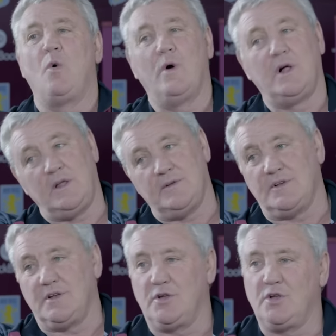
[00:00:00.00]
Well,
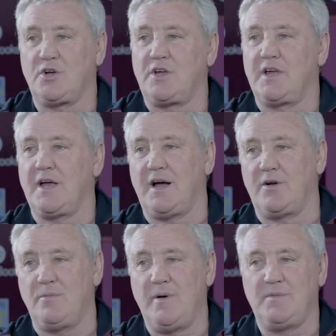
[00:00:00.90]
look, I
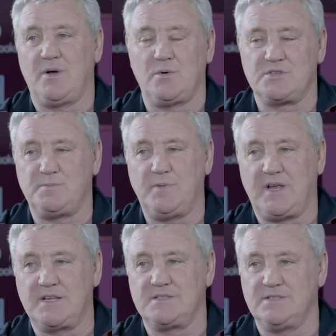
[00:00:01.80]
remember I was
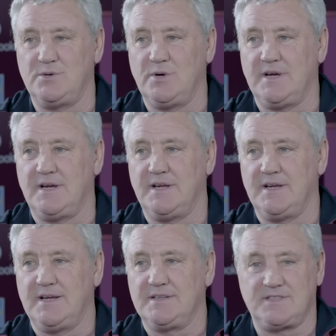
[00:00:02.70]
speaking to, uh,
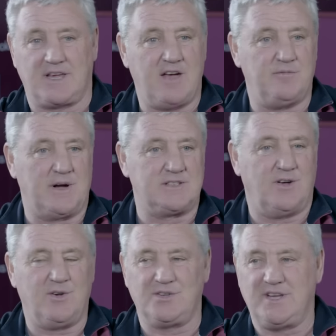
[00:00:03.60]
to Kev
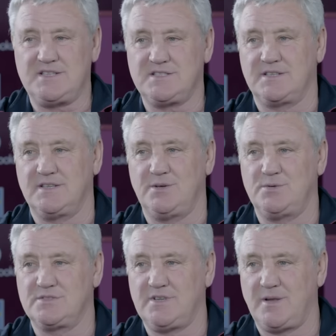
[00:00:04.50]
MacDonald yesterday, who
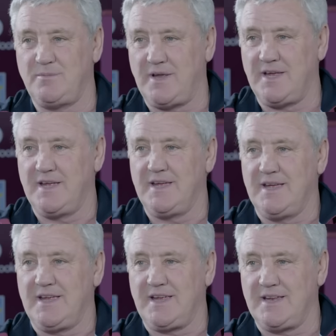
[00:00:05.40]
was telling me,
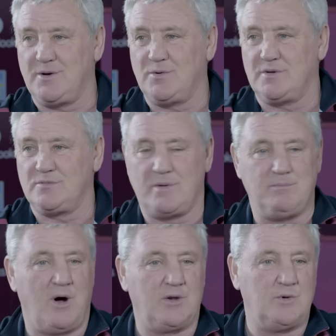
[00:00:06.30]
you know, when
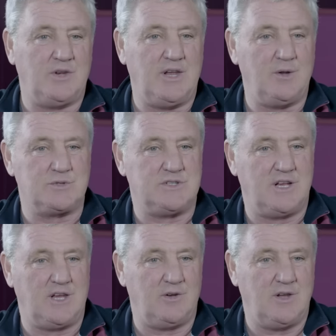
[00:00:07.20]
Martin O'Neill was here
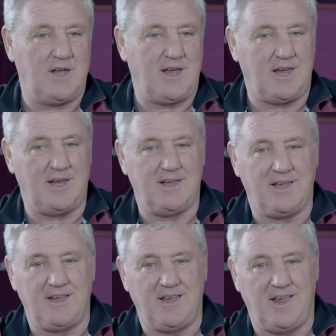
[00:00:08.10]
and he, he,
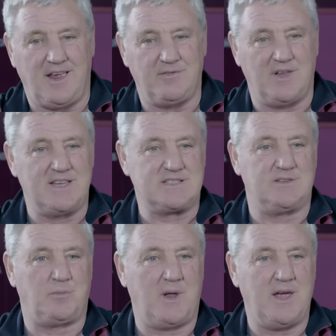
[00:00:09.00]
he gave the list
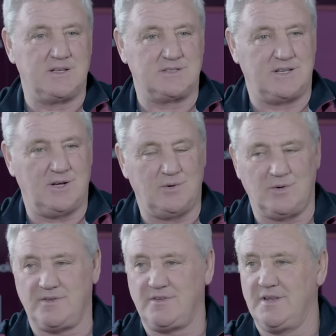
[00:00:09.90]
of players, you know,
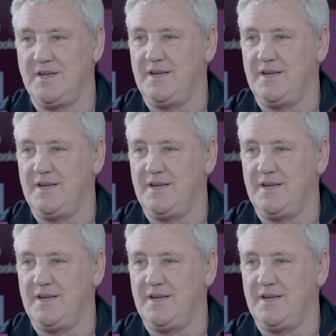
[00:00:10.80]
with,